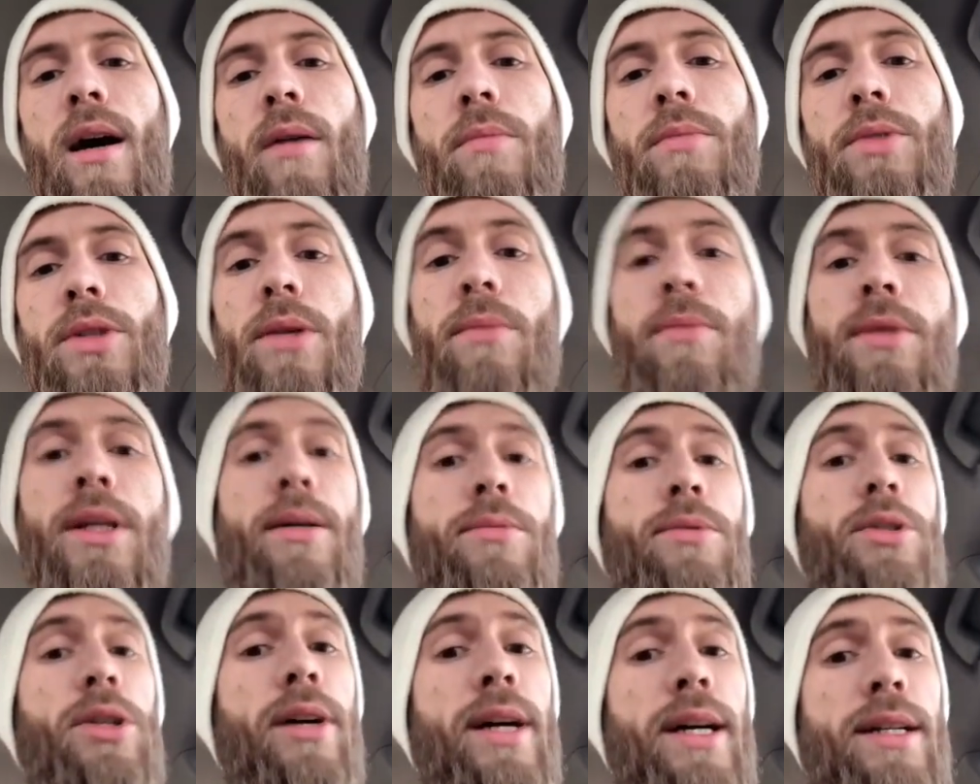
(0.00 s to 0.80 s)

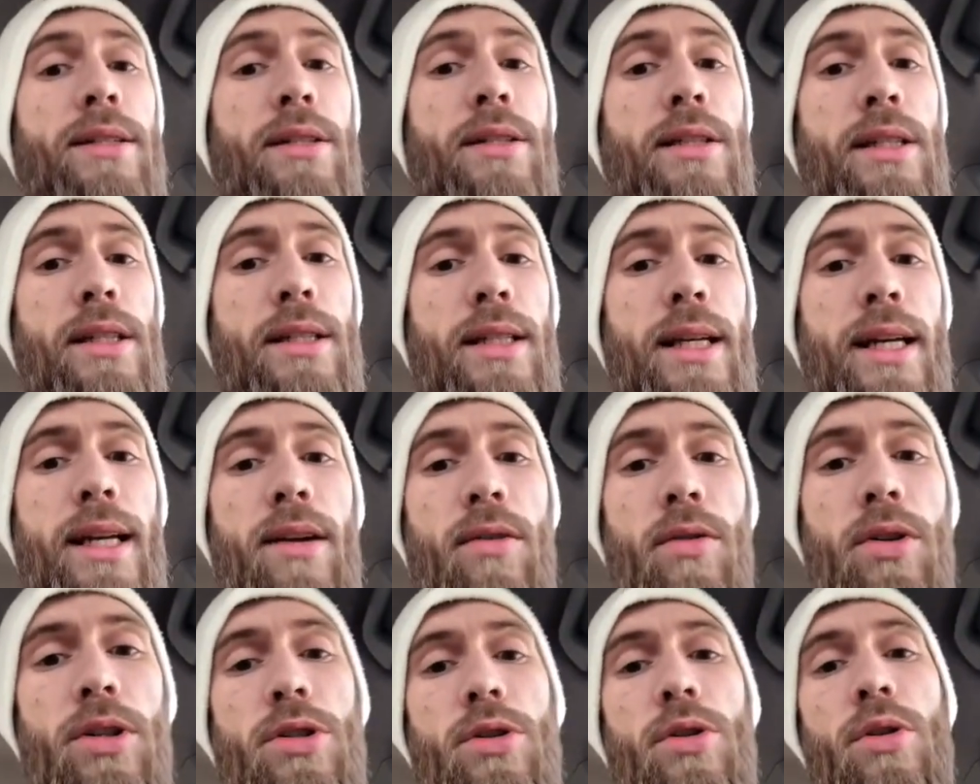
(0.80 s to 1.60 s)
Sometimes they're hesitant to give
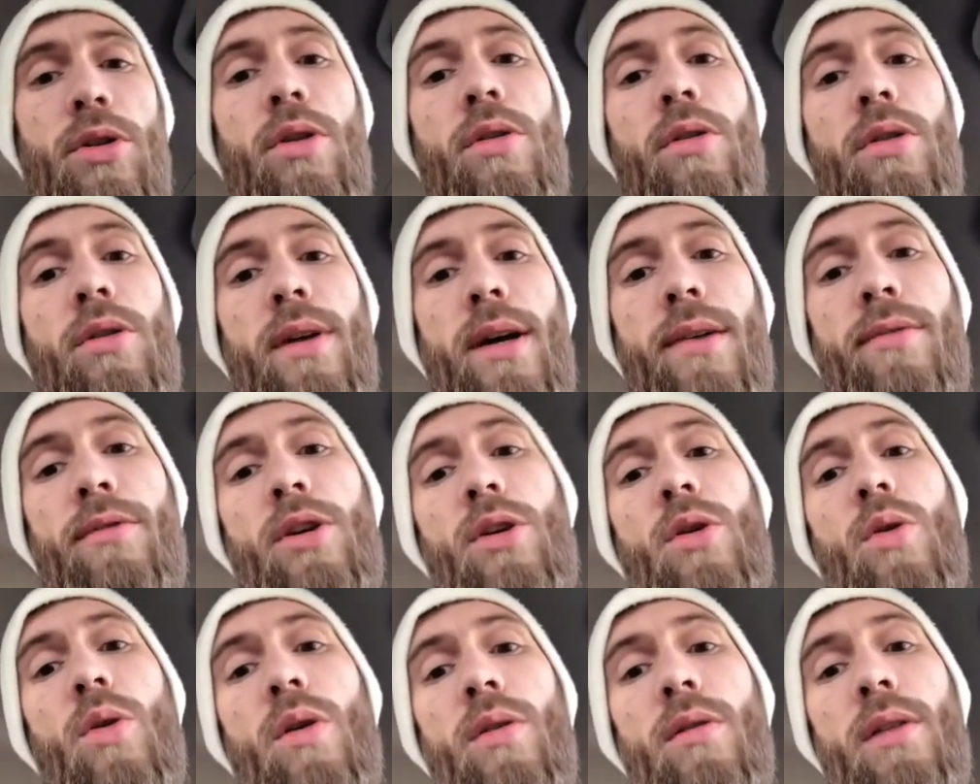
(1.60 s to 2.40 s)
it to you and you have to
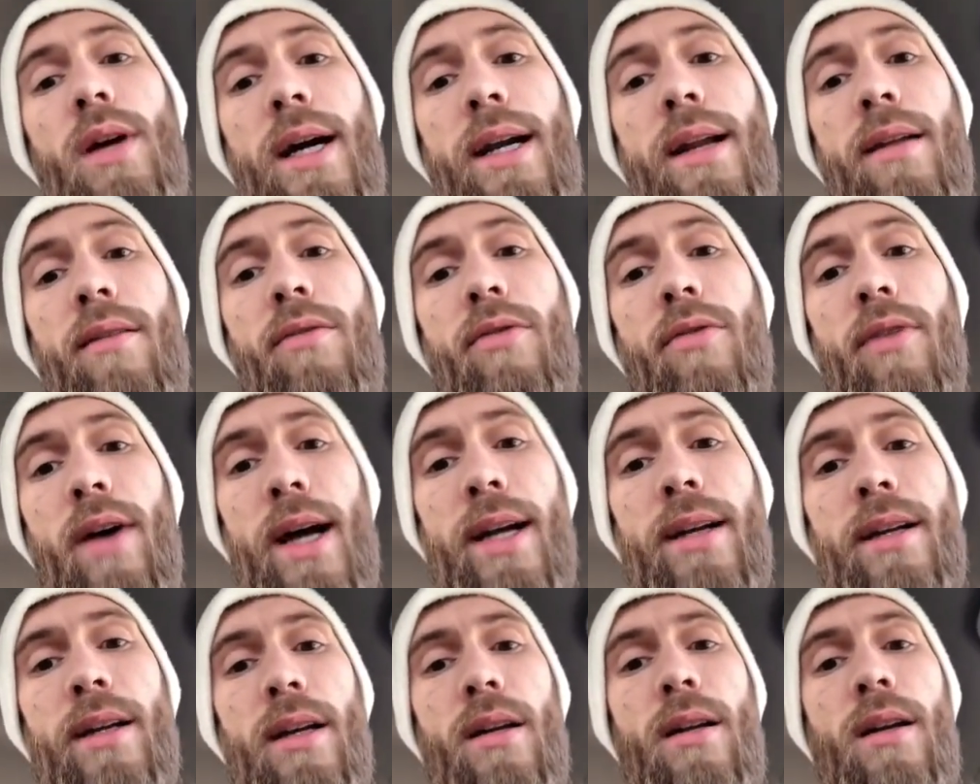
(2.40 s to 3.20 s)
go online and
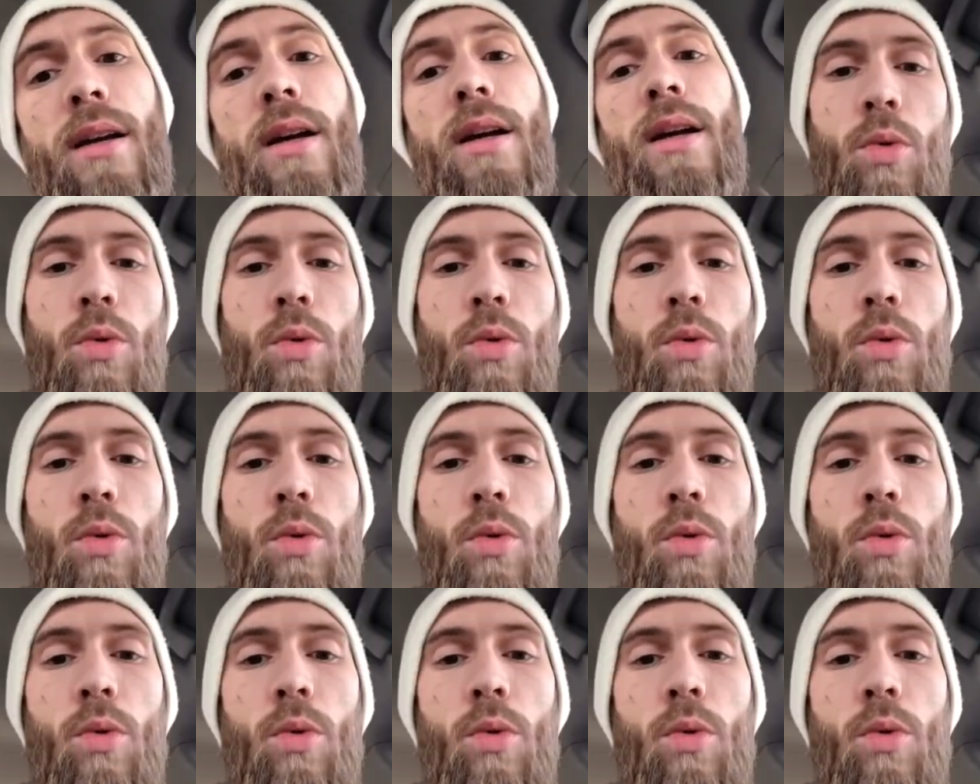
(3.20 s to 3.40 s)
find it.